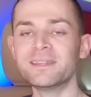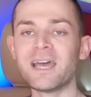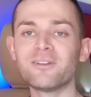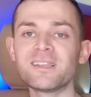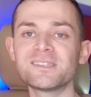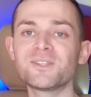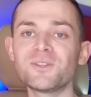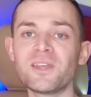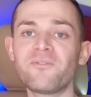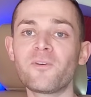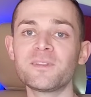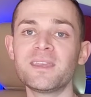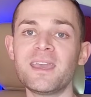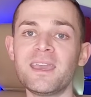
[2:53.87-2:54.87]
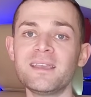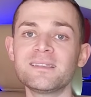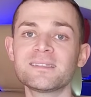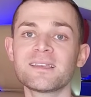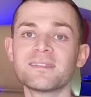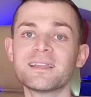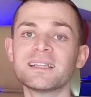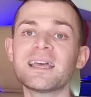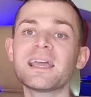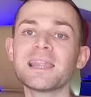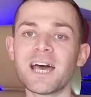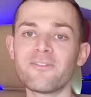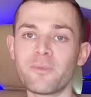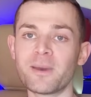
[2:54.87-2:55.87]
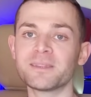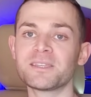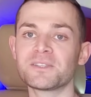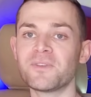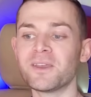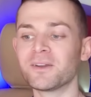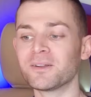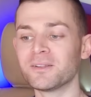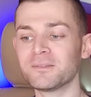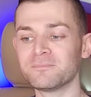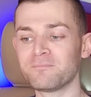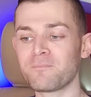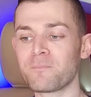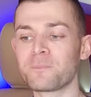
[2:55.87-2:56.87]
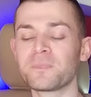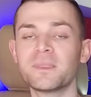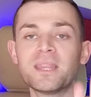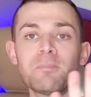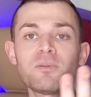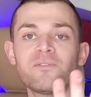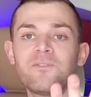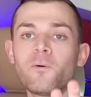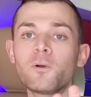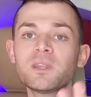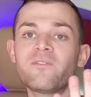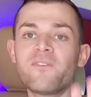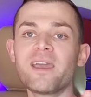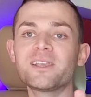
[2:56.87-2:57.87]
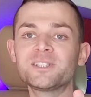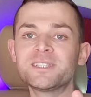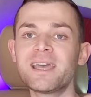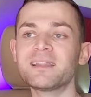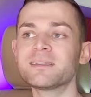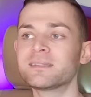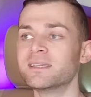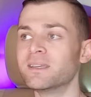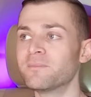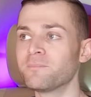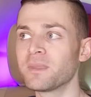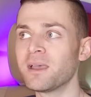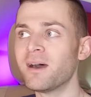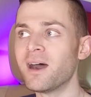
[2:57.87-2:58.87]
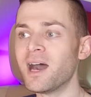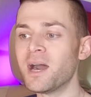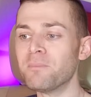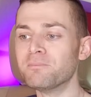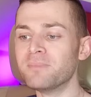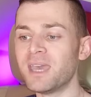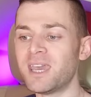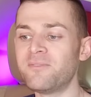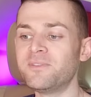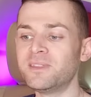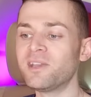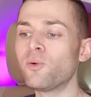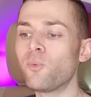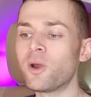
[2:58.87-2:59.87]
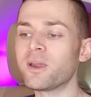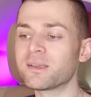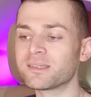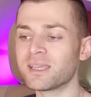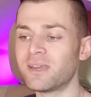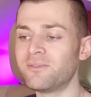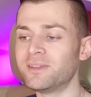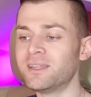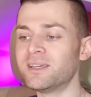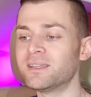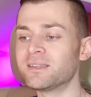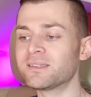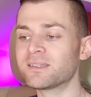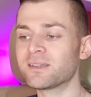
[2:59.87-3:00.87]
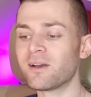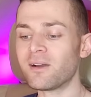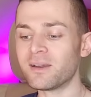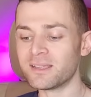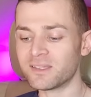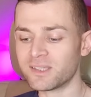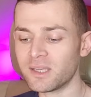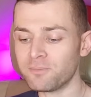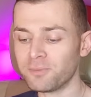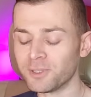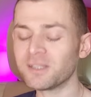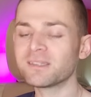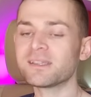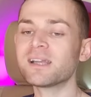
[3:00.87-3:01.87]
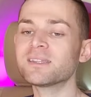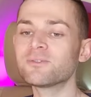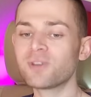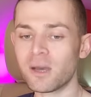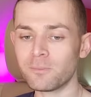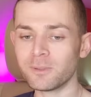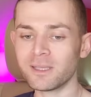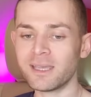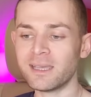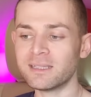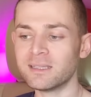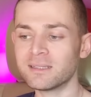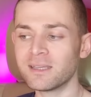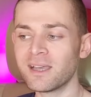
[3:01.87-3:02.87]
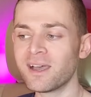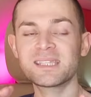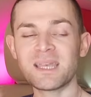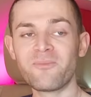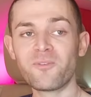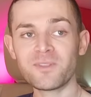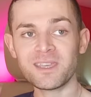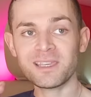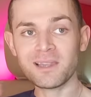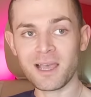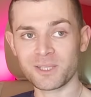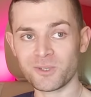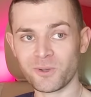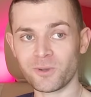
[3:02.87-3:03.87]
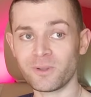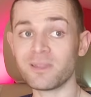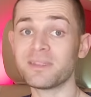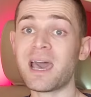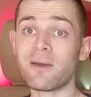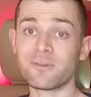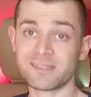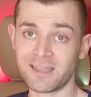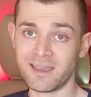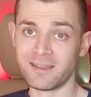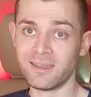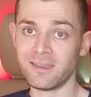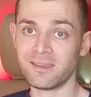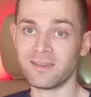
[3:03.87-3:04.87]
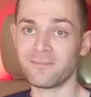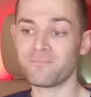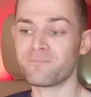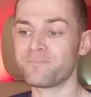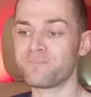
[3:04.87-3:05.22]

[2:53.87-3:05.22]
Now let's do the four things that I love about this vehicle. Number four, the functionality. Um, everything works. Everything in this car is simple. It's not too complicated, except for the electrical. That was a headache.